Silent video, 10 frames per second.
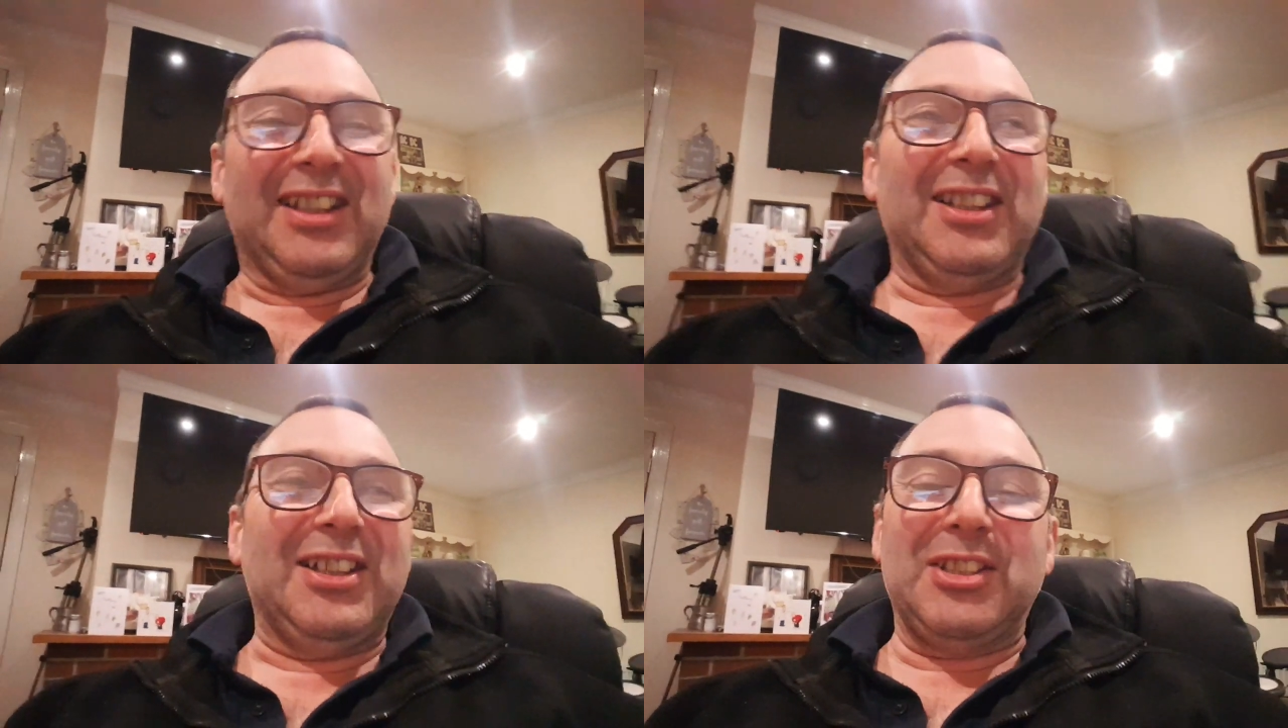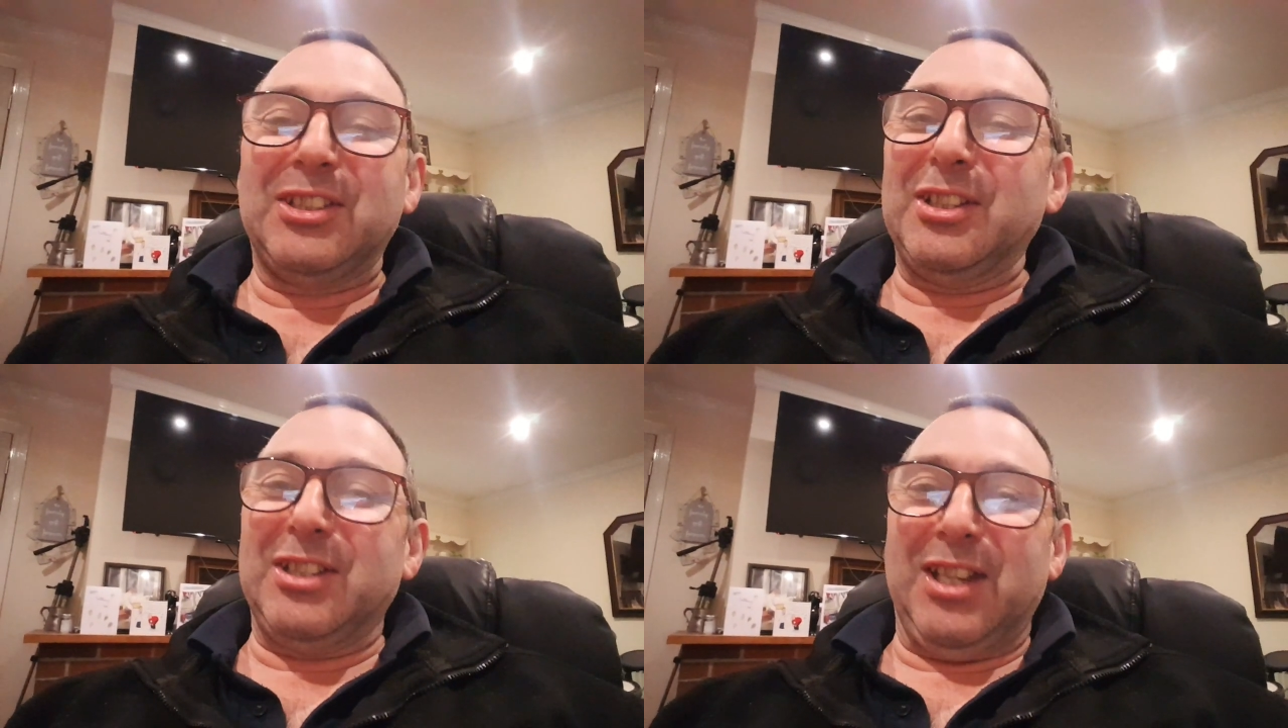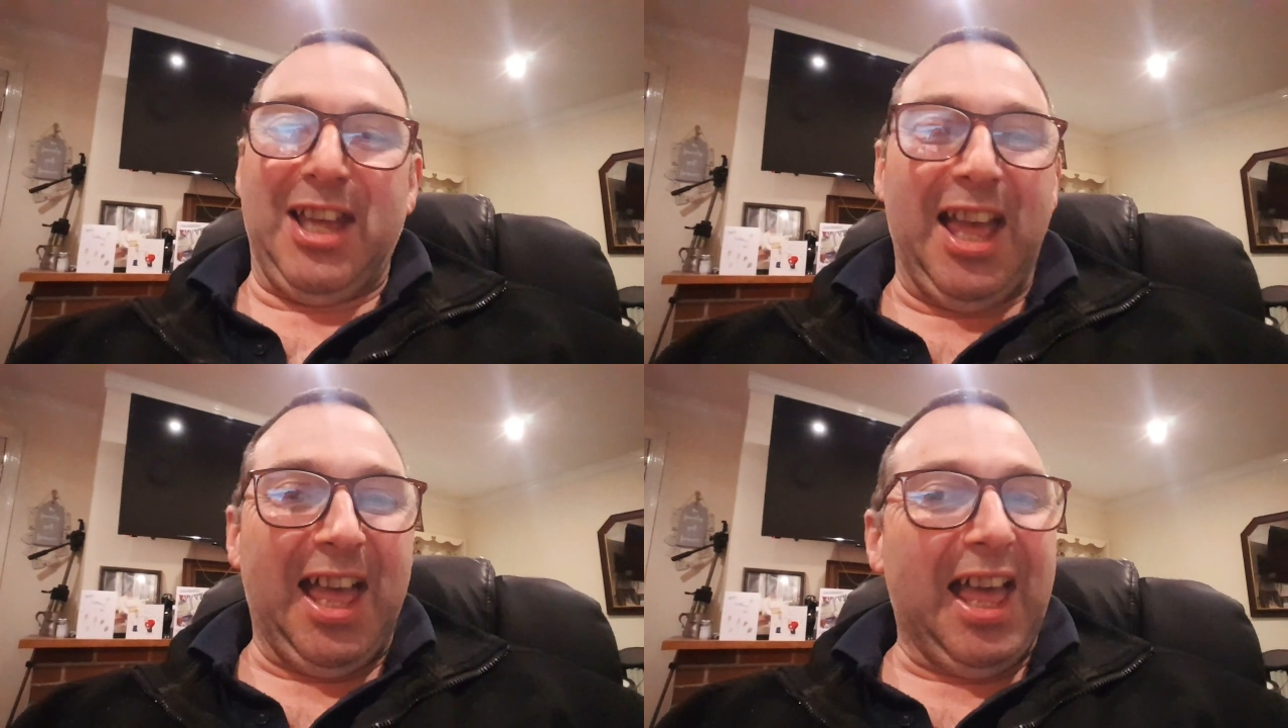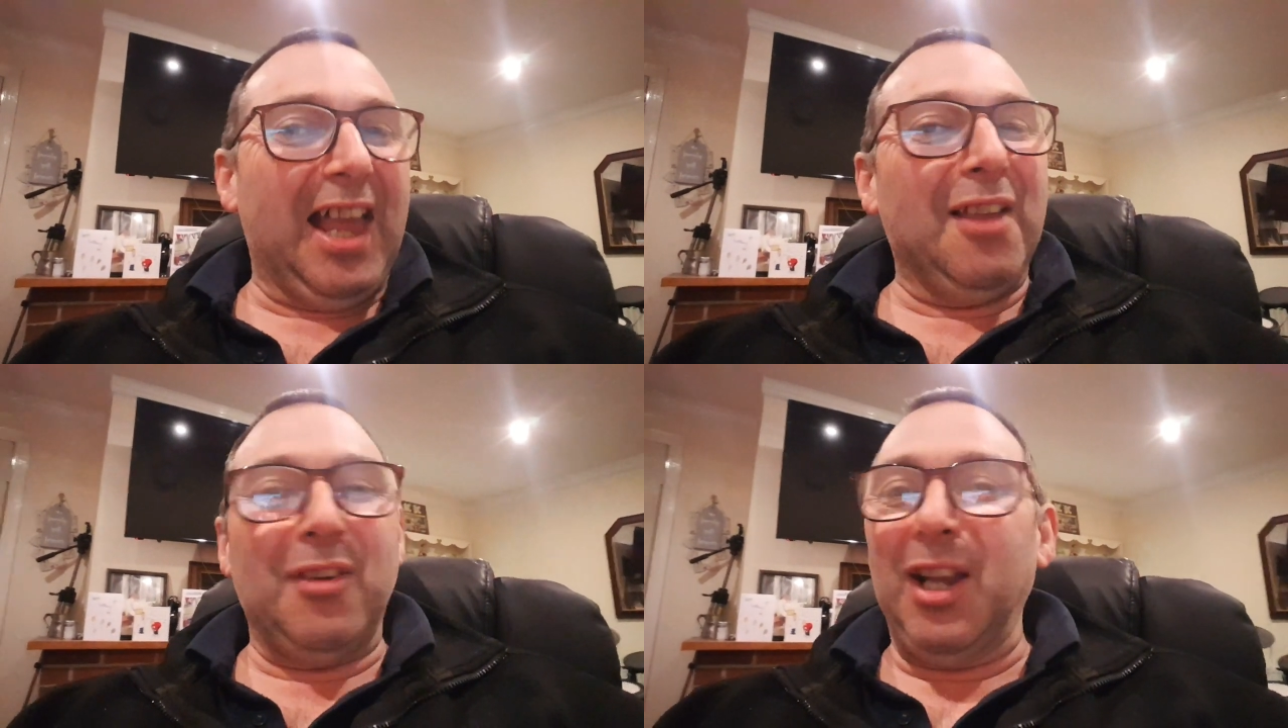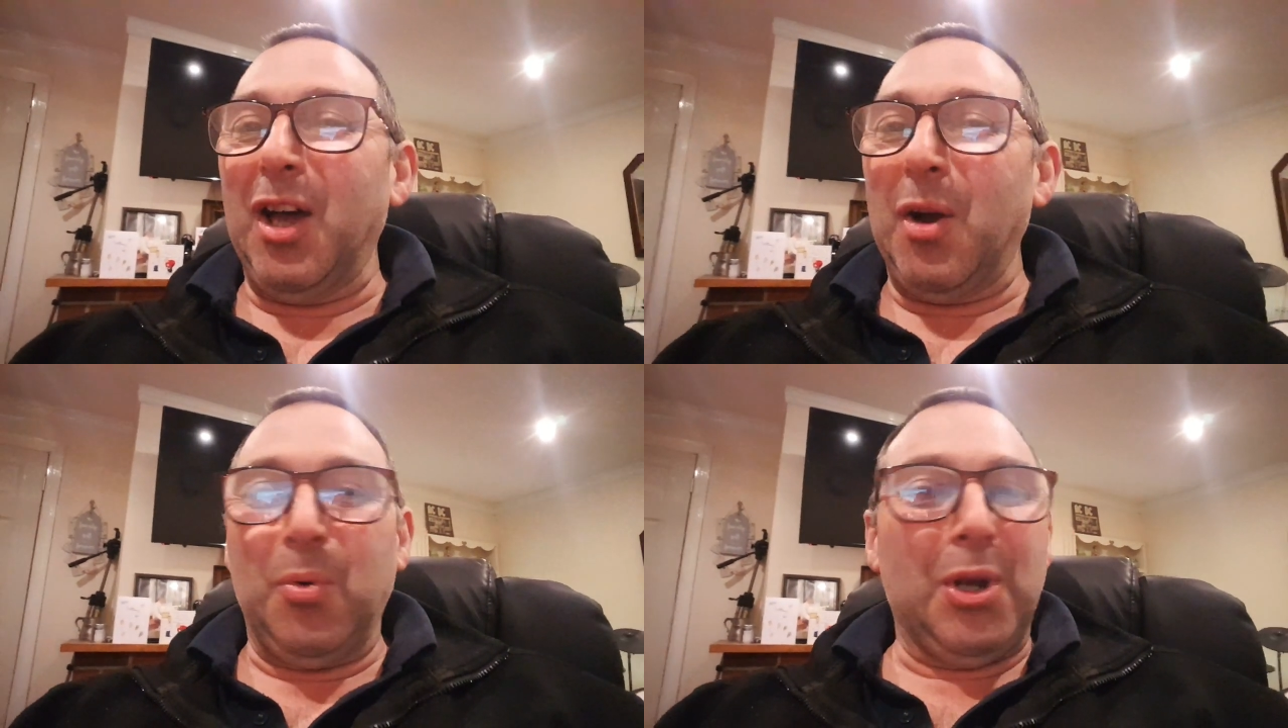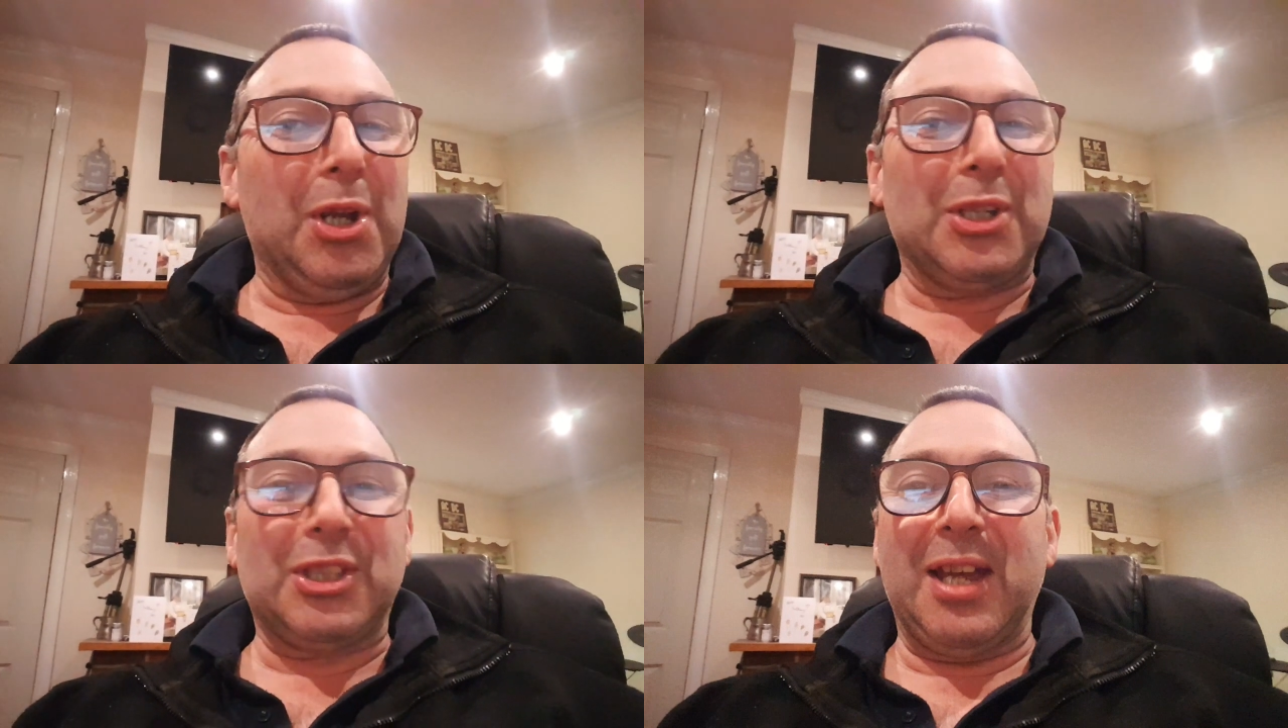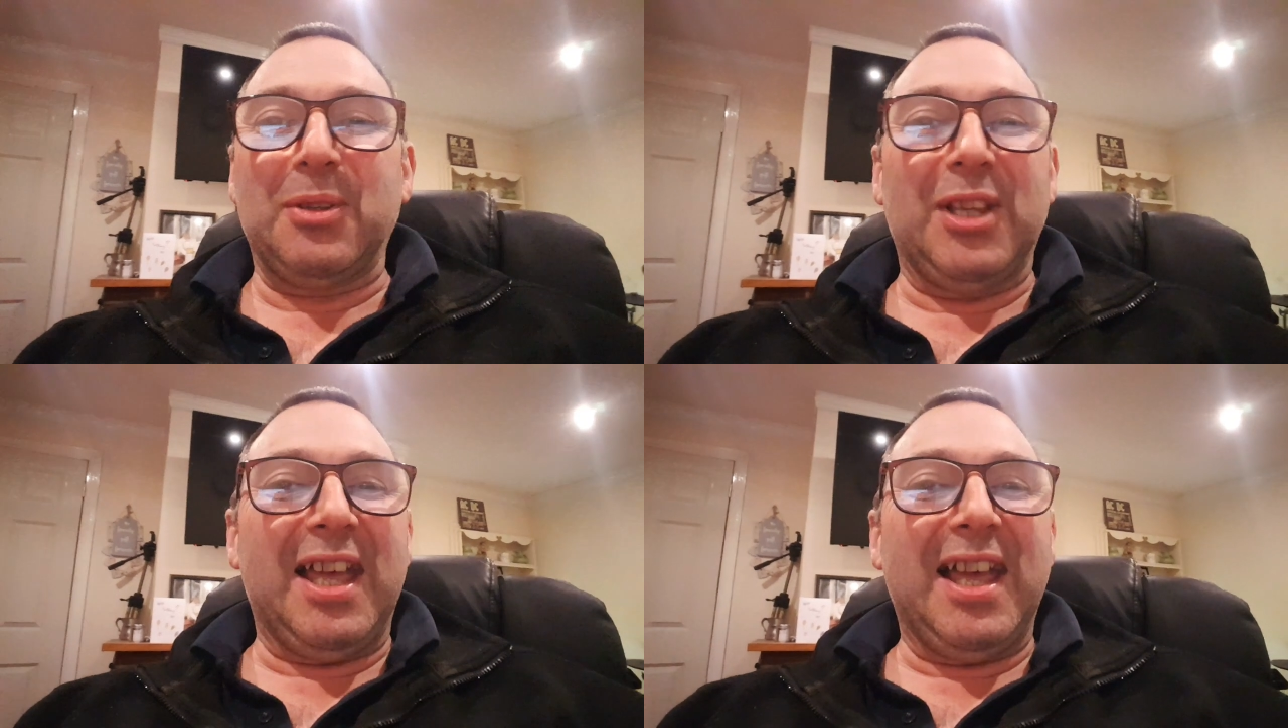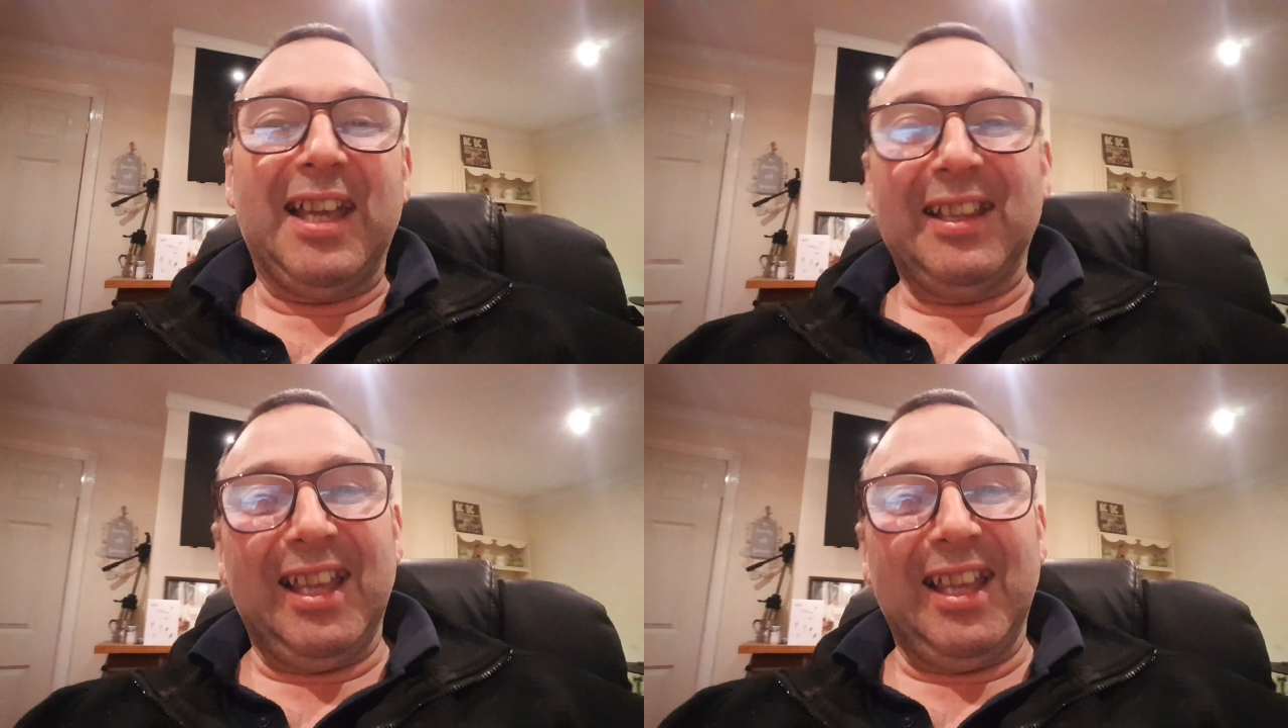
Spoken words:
Because there's a hell of a lot worse out there,